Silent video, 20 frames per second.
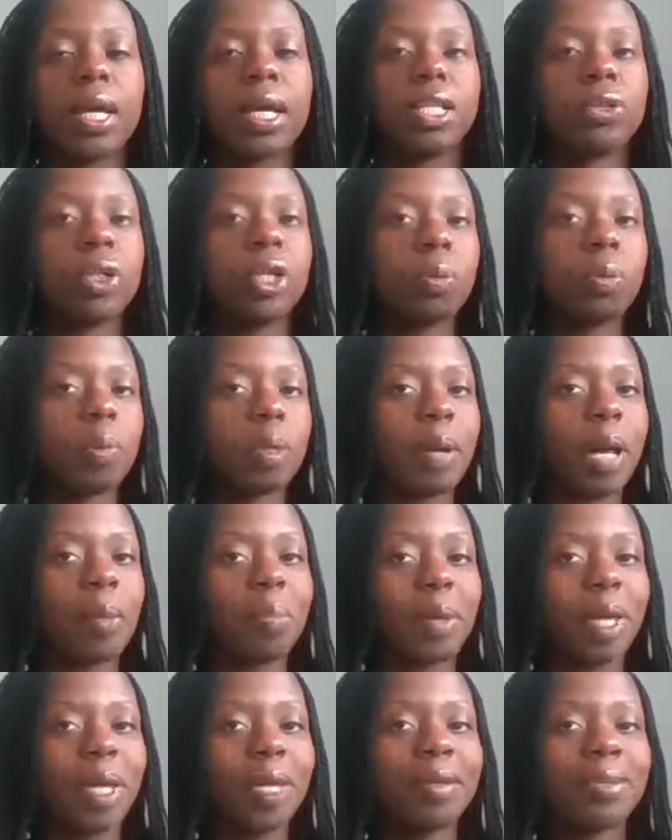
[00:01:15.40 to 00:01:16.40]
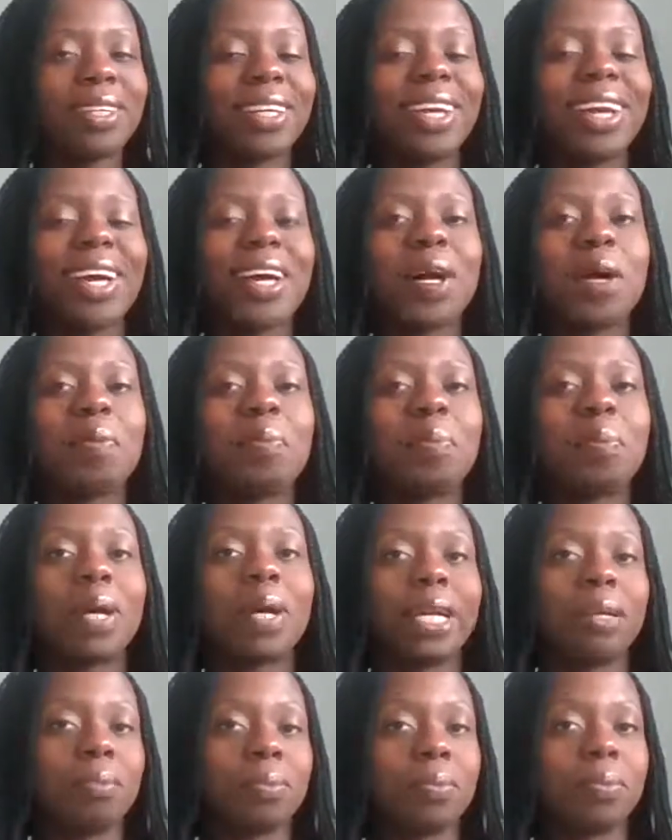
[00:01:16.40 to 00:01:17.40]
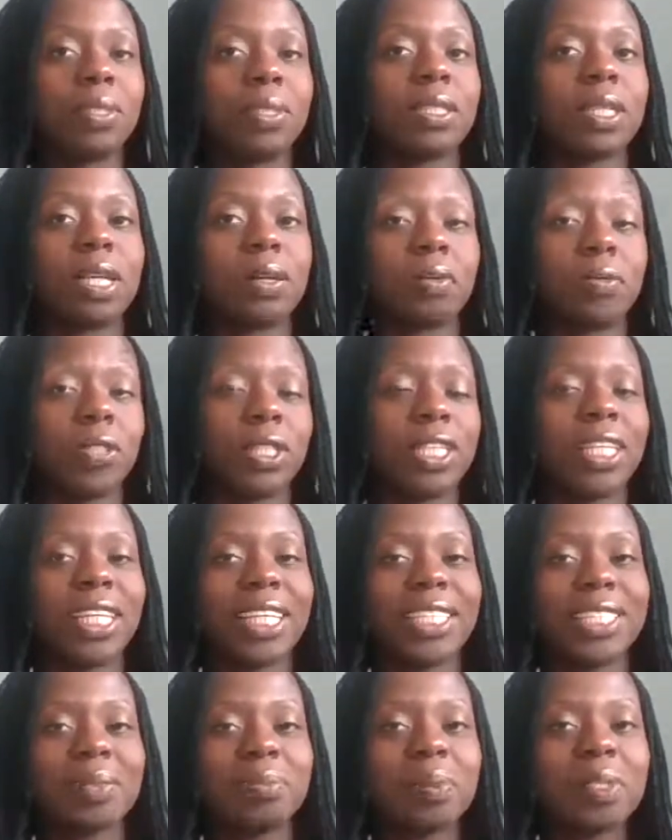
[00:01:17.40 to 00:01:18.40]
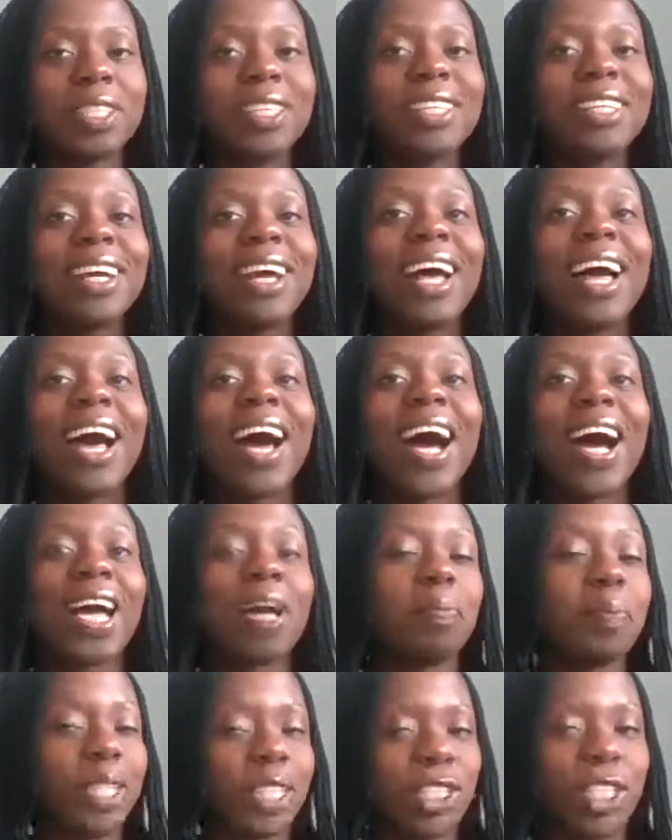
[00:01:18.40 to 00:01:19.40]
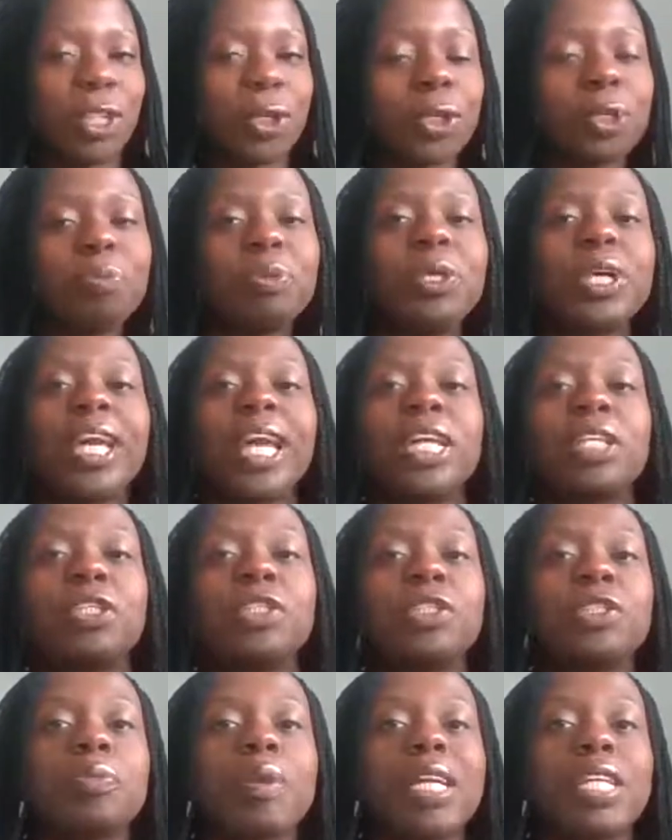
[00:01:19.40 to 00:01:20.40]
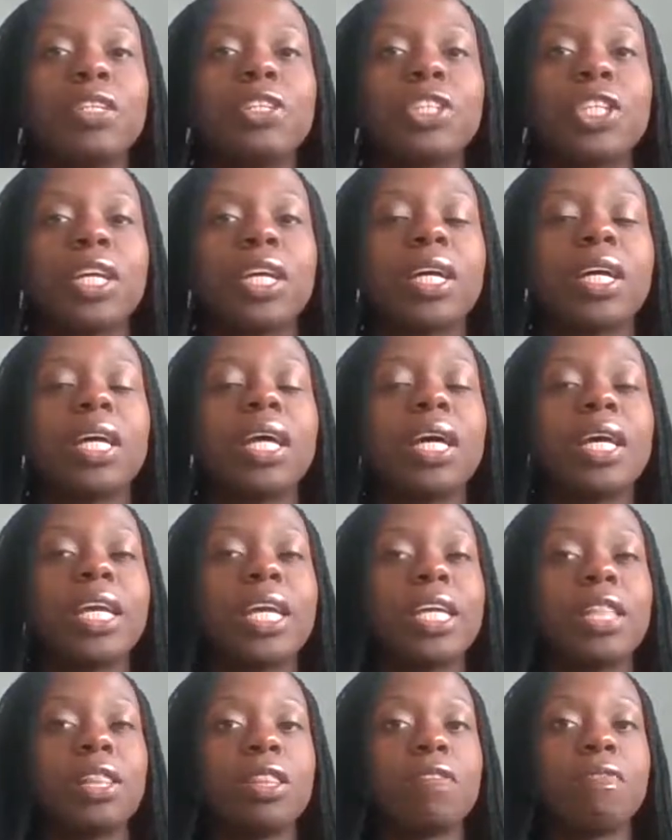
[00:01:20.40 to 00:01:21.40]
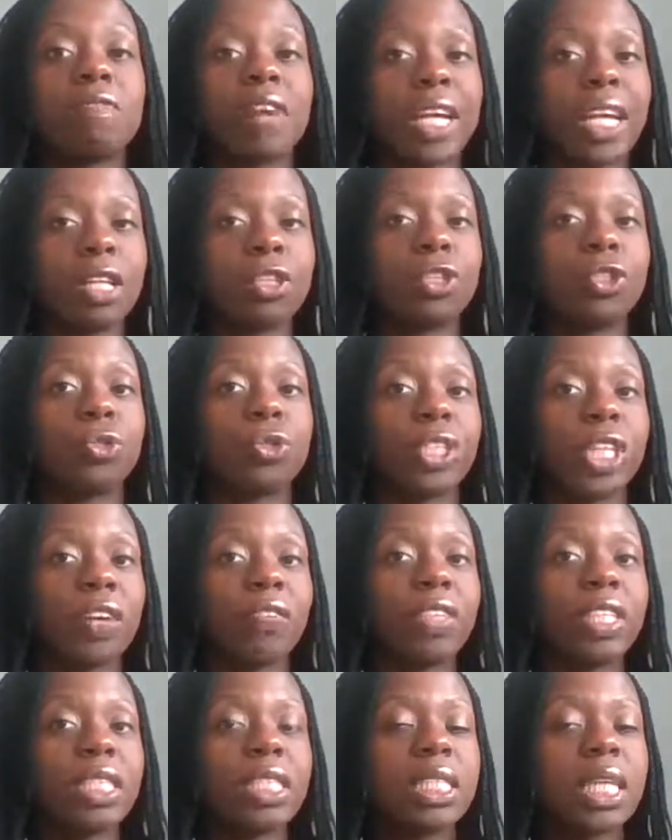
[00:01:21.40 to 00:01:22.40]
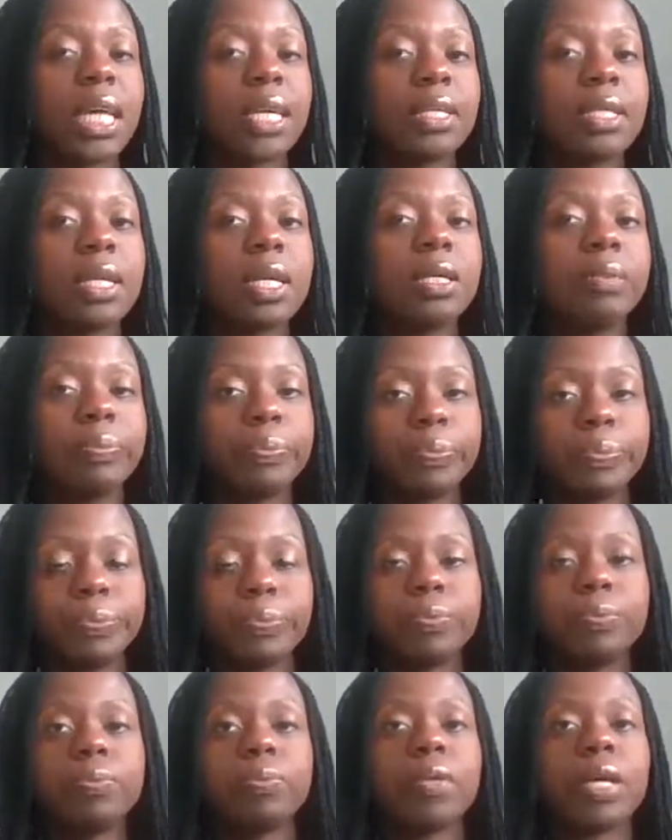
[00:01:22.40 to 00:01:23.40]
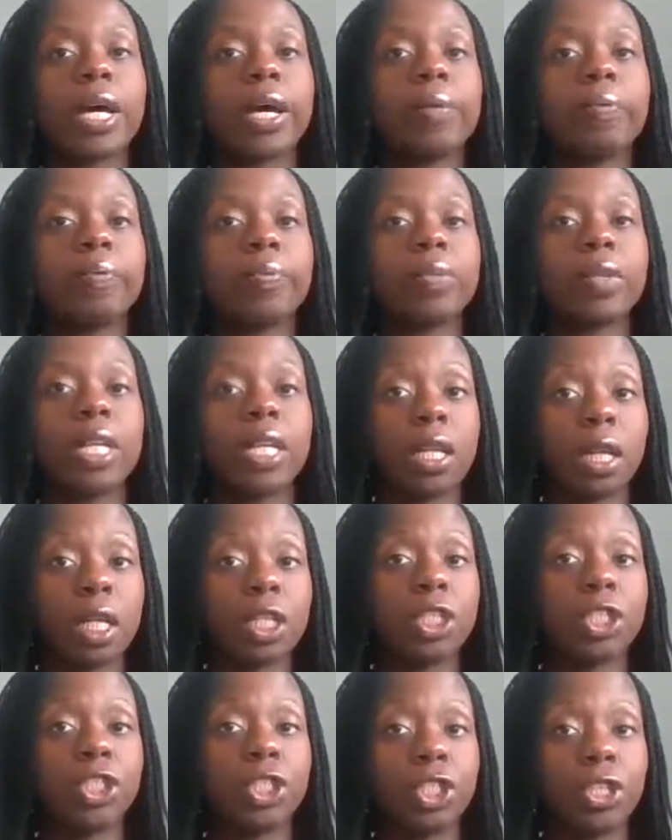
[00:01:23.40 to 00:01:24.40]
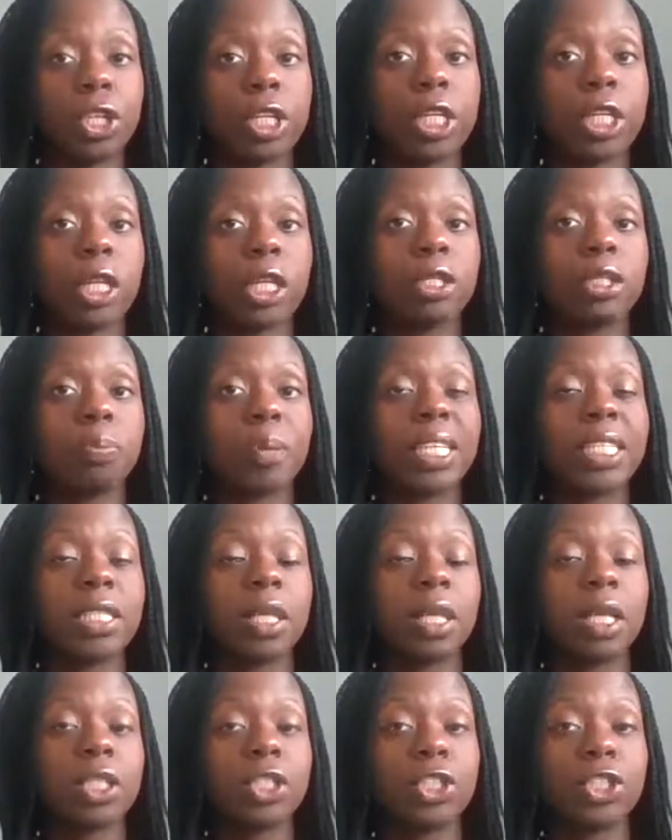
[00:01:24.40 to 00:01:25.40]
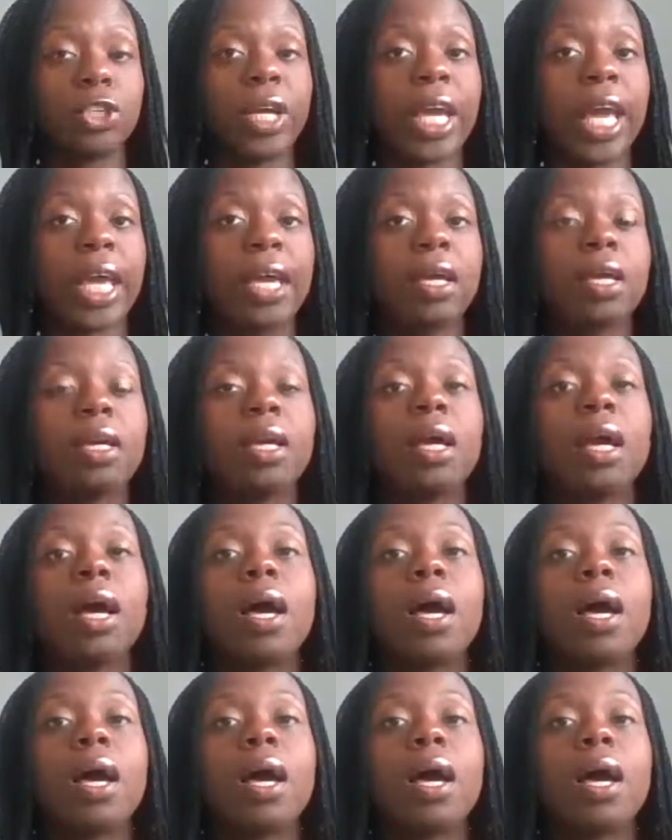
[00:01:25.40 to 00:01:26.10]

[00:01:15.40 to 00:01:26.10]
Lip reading: So a little bit about me. My name's Annique Simpson. I am an internal communications manager in the financial services sector based in London, UK.